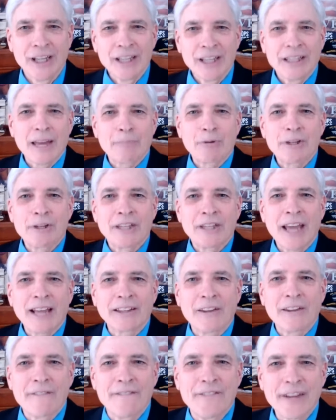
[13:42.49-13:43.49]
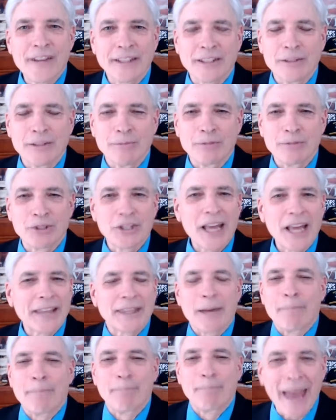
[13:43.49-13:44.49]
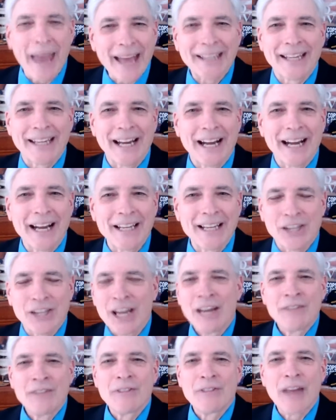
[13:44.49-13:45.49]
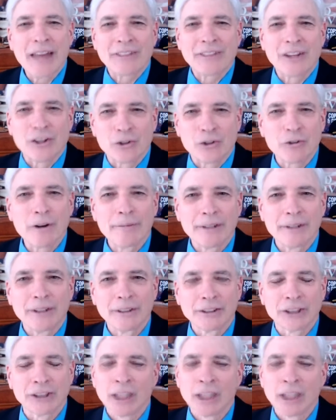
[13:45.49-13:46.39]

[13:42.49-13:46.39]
that protect the victims, not the bad guys, not the criminals,